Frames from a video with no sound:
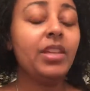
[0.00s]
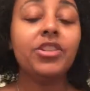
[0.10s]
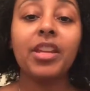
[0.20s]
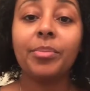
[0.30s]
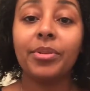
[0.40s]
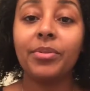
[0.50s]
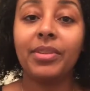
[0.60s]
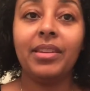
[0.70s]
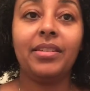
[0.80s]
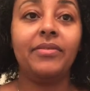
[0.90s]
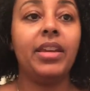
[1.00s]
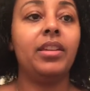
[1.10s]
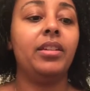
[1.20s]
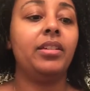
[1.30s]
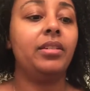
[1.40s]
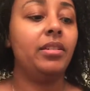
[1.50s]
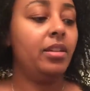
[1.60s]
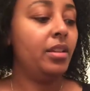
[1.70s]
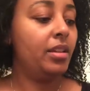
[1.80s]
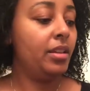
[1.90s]
shampoo with the Aveda
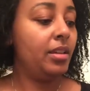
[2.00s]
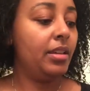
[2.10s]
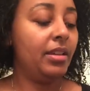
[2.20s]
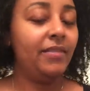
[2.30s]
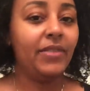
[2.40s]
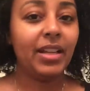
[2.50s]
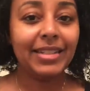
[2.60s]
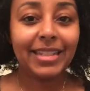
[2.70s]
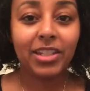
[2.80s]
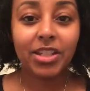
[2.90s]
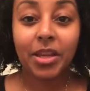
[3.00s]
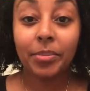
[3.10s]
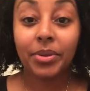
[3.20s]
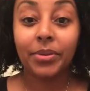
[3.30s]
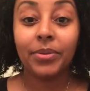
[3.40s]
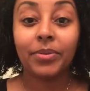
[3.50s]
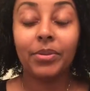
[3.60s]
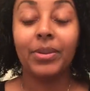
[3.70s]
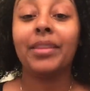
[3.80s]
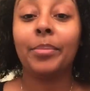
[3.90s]
Invanti shampoo,
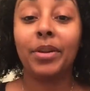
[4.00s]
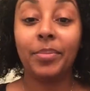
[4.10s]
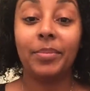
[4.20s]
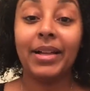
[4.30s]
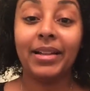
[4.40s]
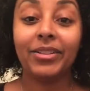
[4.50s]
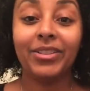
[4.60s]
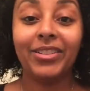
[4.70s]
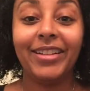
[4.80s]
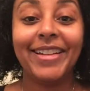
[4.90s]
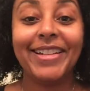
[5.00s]
the one in the purple bottle.